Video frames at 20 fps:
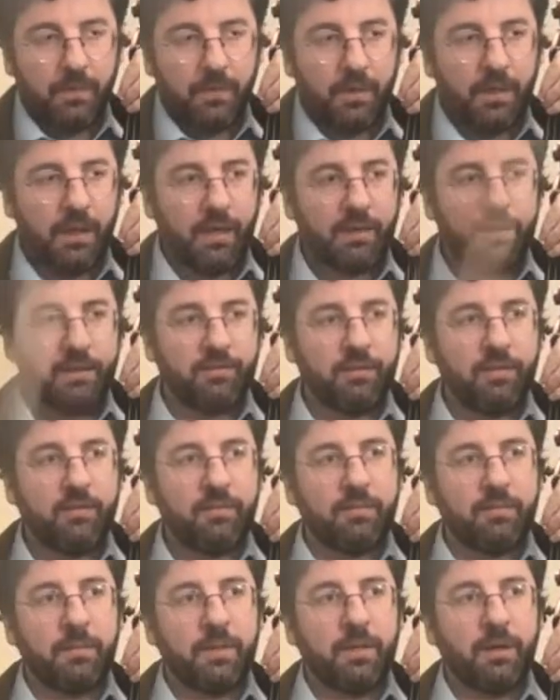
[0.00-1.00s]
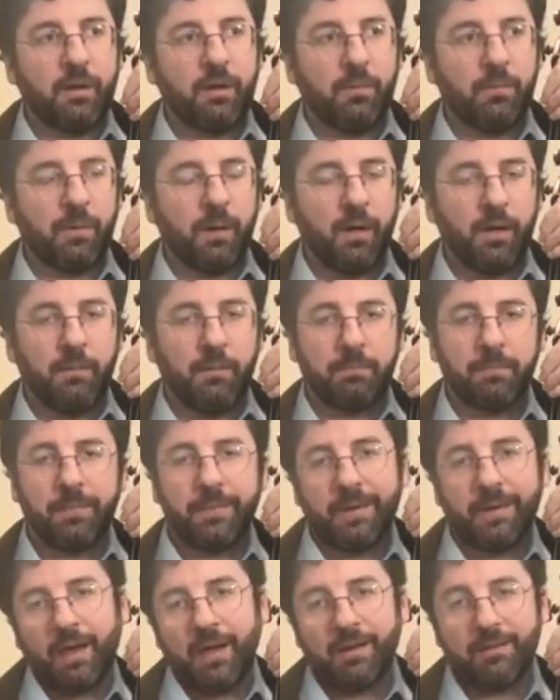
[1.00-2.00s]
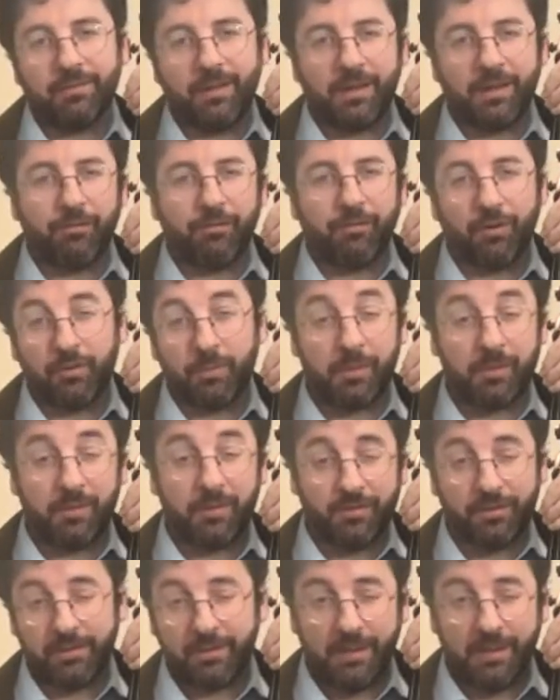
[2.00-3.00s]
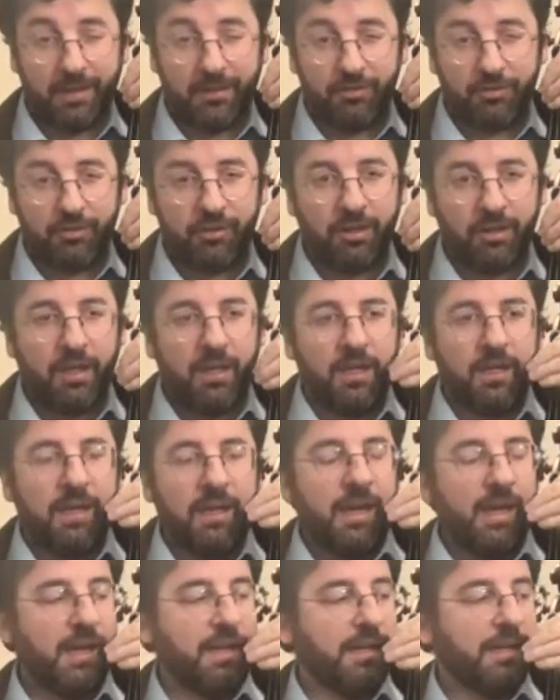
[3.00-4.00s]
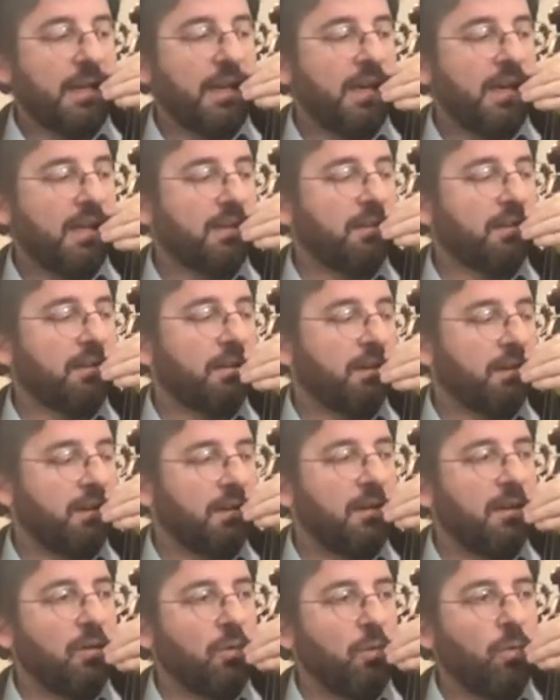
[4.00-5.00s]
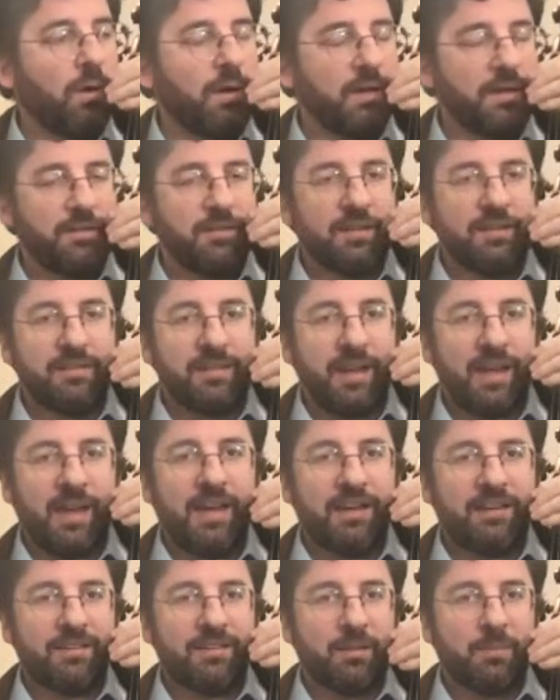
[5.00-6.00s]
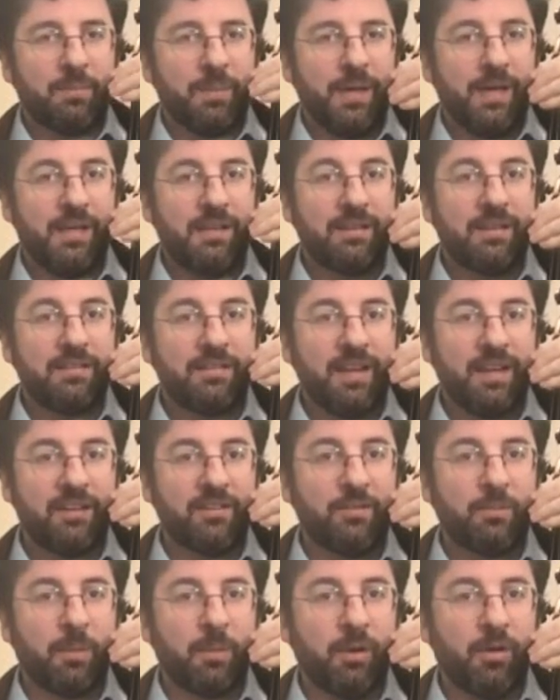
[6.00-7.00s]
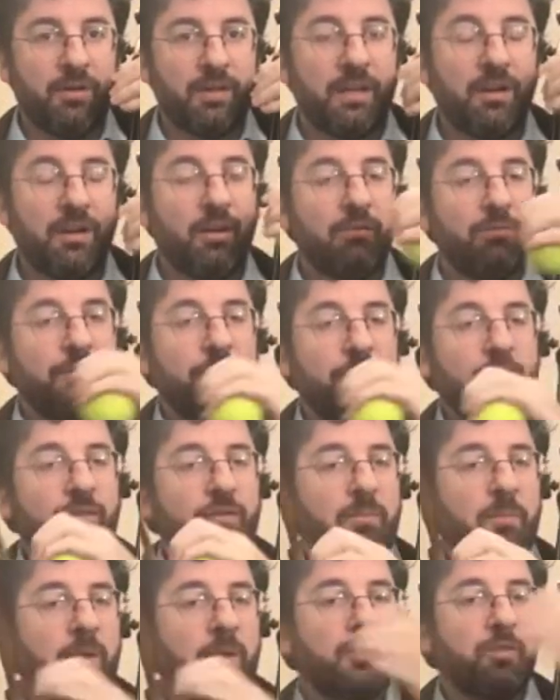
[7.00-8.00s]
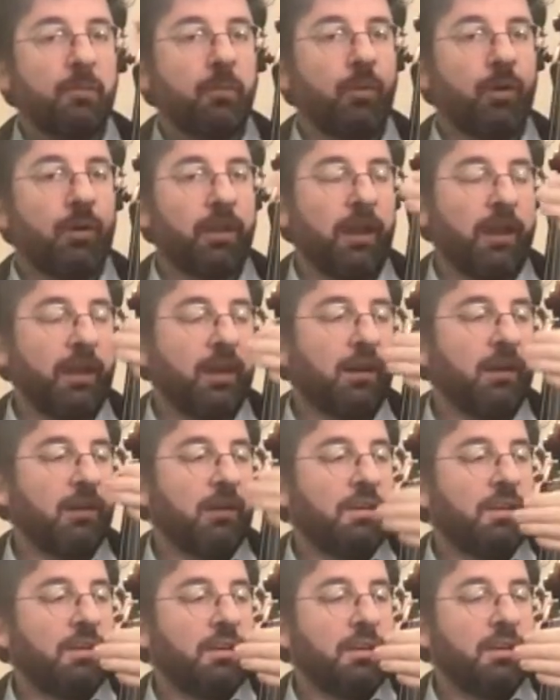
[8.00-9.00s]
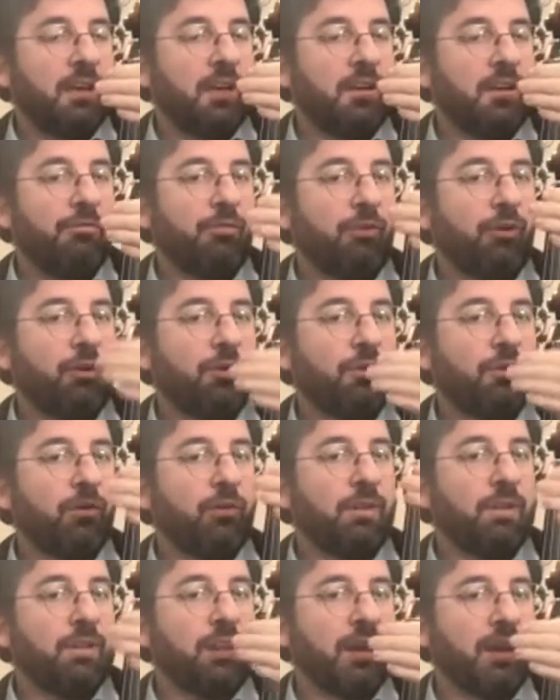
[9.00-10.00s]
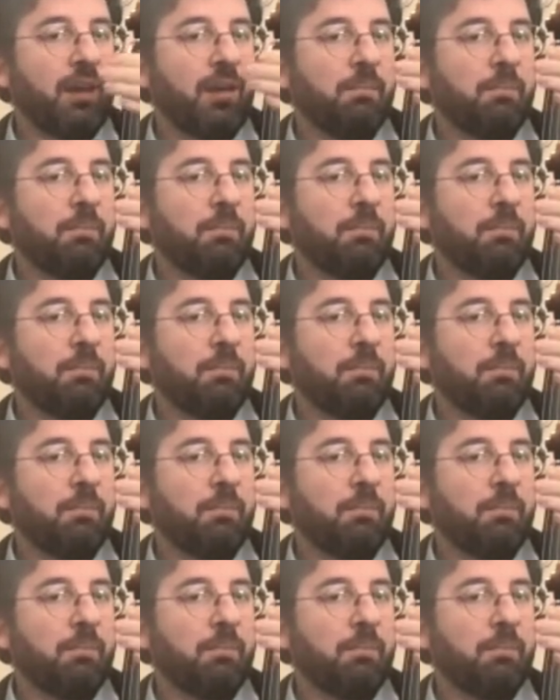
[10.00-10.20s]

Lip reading: And this is, kind of like first position-ish. And again, what does it take to pin the tennis ball? Here it feels much more like kind of vertical, and like